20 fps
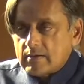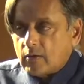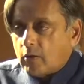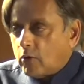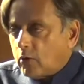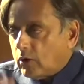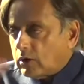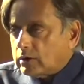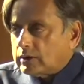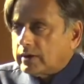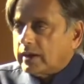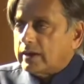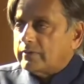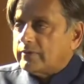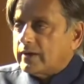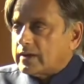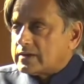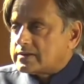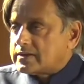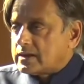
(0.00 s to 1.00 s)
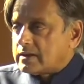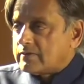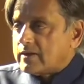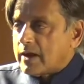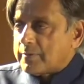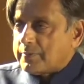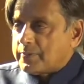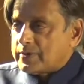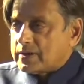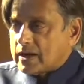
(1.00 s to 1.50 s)
all the events that have
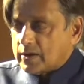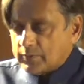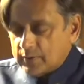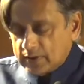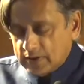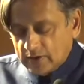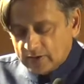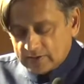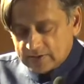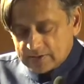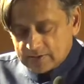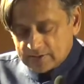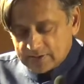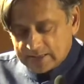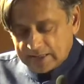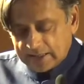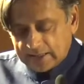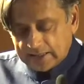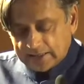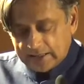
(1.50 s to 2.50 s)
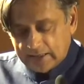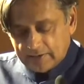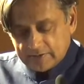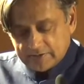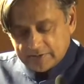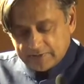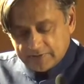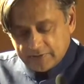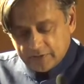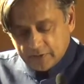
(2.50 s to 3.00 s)
happened, I will not single
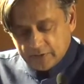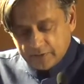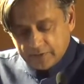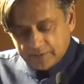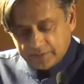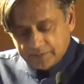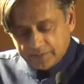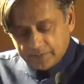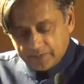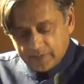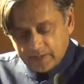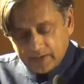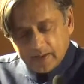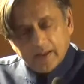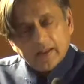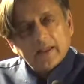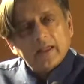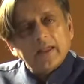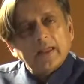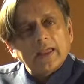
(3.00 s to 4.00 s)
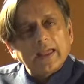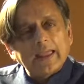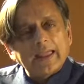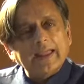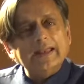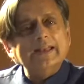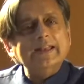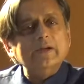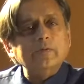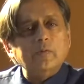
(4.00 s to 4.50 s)
out a few.
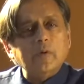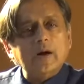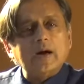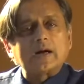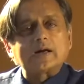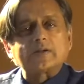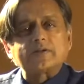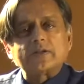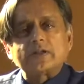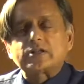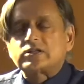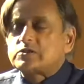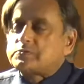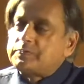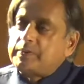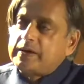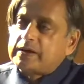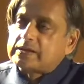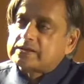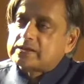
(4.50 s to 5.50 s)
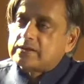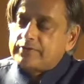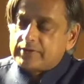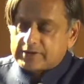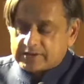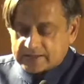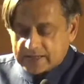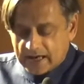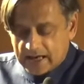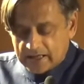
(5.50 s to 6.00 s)
Any work that speaks of
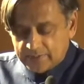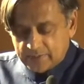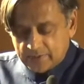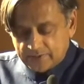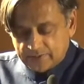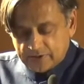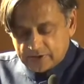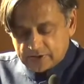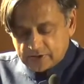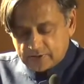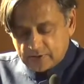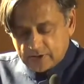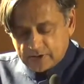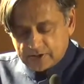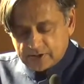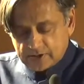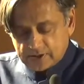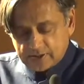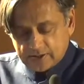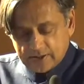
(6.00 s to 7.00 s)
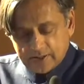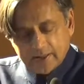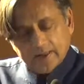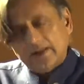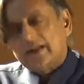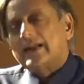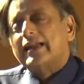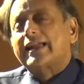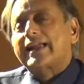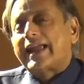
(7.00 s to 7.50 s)
a time of destruction
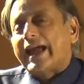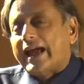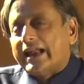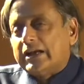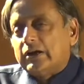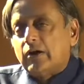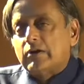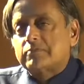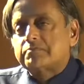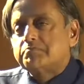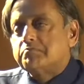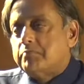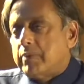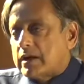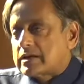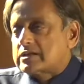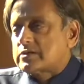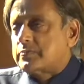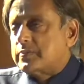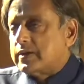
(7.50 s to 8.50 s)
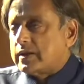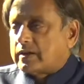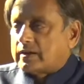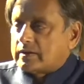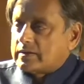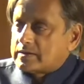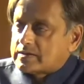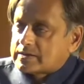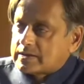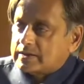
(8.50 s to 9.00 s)
cannot but be
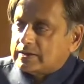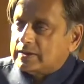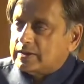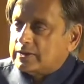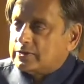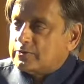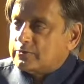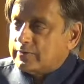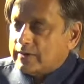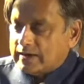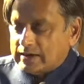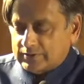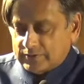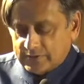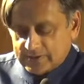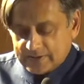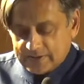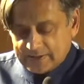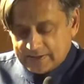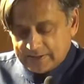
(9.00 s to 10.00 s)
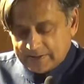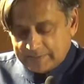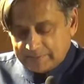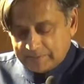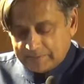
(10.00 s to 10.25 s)
considered relevant.